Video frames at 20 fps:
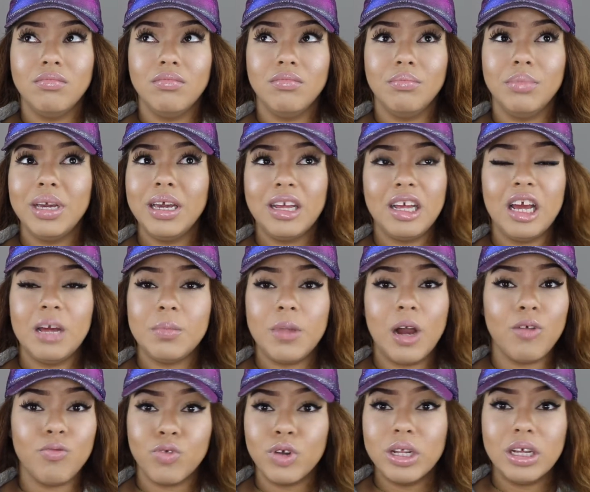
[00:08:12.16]
me and him
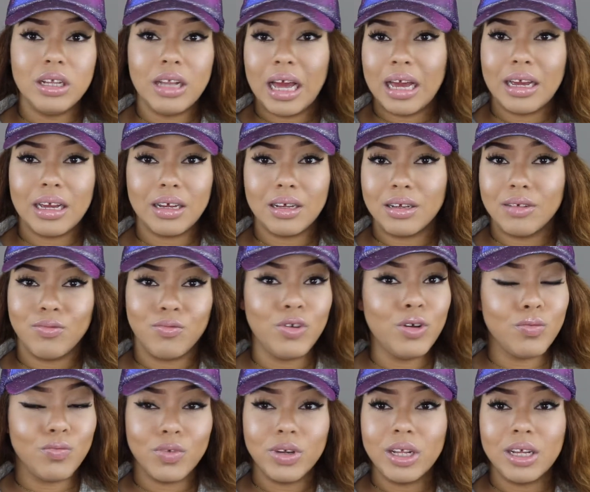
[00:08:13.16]
are really like,
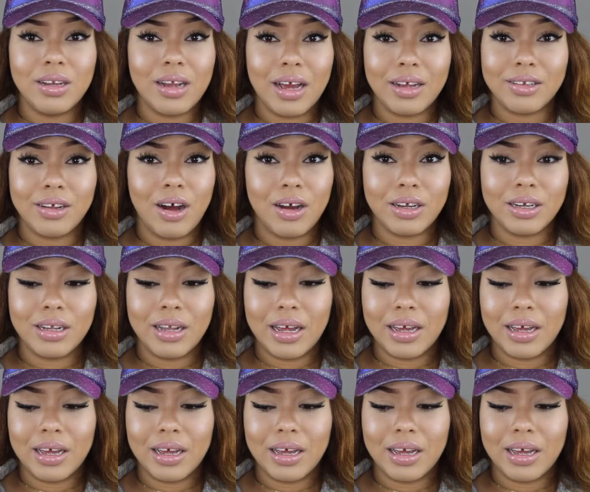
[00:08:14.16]
we're really not talking.